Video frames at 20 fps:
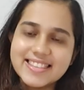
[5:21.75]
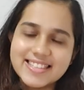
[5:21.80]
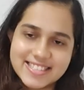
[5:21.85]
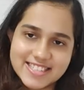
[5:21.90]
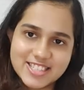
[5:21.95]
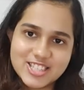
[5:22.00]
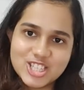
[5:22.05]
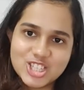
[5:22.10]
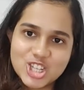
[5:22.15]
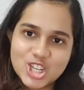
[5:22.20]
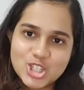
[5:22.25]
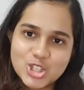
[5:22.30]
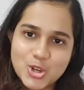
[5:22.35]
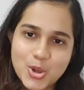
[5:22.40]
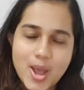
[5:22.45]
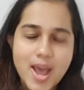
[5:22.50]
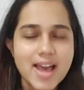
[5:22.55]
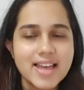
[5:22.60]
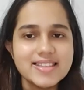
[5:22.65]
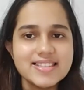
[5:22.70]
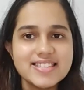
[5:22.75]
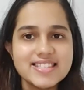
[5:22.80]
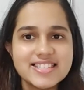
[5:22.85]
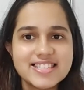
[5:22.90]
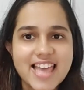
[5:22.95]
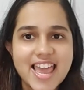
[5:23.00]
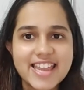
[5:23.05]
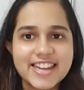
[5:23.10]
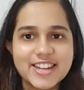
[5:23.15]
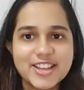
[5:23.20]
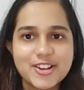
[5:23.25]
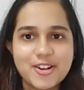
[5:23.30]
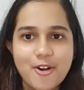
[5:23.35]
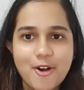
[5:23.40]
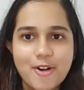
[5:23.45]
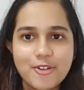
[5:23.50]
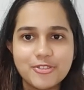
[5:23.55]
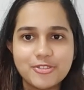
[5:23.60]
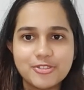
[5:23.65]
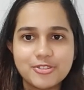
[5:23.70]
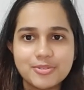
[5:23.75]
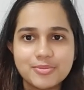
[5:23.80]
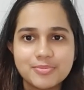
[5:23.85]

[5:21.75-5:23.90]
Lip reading: this is Disha Chauhan signing off.